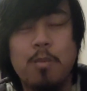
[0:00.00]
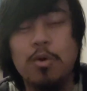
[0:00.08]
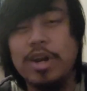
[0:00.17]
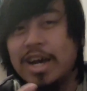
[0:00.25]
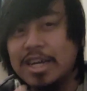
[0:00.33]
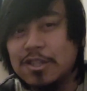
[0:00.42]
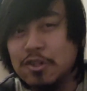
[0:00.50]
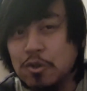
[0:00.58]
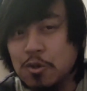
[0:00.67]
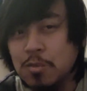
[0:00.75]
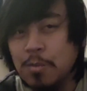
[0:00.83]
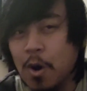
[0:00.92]
would
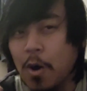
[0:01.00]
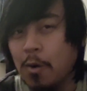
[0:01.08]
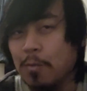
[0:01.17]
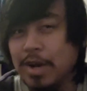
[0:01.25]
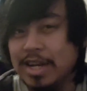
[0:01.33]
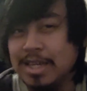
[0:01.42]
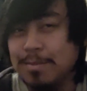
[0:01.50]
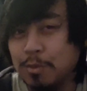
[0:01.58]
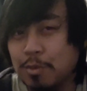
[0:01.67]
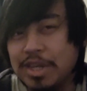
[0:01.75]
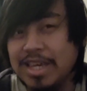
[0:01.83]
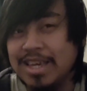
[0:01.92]
assume already
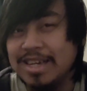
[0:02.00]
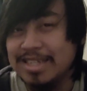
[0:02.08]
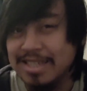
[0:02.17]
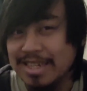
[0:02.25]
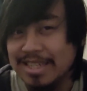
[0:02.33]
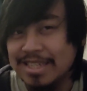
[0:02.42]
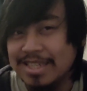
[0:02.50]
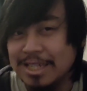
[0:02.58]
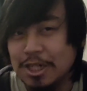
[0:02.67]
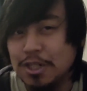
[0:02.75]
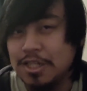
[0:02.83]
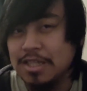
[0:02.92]

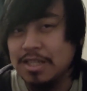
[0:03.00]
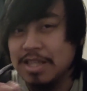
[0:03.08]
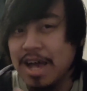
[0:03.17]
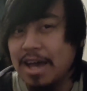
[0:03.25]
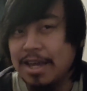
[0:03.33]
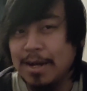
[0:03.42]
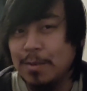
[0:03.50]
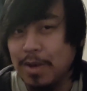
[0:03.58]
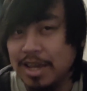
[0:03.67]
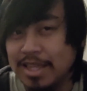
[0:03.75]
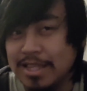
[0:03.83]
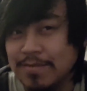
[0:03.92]
pre-exist, just not in a
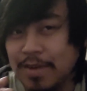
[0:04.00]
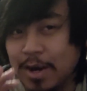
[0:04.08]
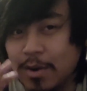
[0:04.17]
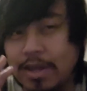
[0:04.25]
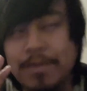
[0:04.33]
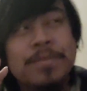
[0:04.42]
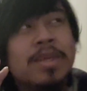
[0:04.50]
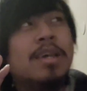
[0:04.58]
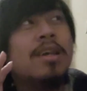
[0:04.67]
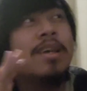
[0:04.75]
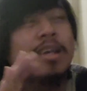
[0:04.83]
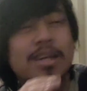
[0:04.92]
way that's very
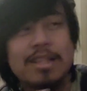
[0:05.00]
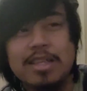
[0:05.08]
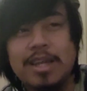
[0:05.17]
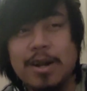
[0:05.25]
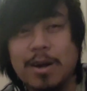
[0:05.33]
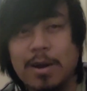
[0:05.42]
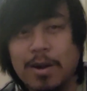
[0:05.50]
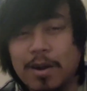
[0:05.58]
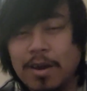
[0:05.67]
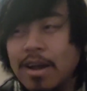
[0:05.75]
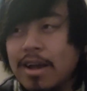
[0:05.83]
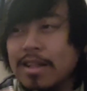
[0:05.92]

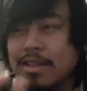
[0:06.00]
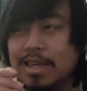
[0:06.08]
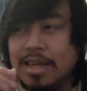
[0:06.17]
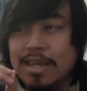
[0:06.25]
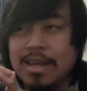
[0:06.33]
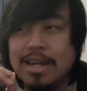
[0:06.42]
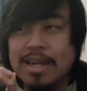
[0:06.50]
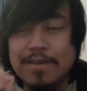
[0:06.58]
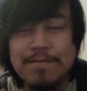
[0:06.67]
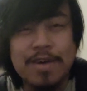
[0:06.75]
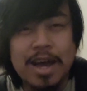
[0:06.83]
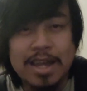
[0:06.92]
clearly
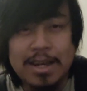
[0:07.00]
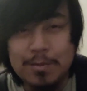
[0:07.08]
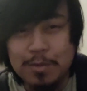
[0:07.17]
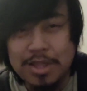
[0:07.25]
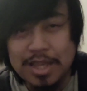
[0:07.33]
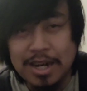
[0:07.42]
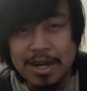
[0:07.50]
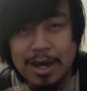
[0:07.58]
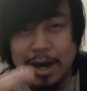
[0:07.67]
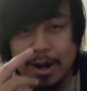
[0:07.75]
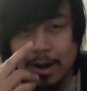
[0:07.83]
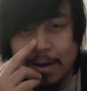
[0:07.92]
defined within
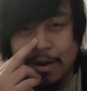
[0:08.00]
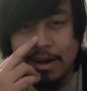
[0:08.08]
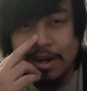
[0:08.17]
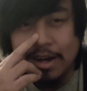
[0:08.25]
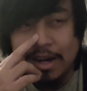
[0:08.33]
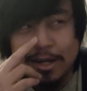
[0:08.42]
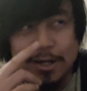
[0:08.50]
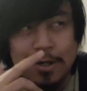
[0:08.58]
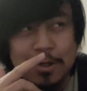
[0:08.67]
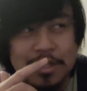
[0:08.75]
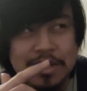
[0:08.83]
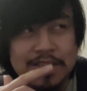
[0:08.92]
our
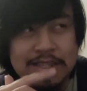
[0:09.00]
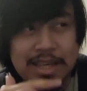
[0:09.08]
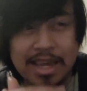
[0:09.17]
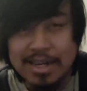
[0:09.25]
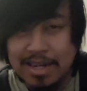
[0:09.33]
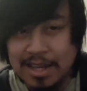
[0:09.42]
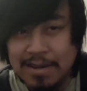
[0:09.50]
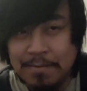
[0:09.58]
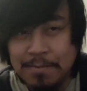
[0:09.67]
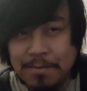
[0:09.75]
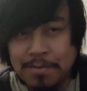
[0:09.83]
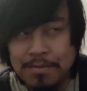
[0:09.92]
understanding?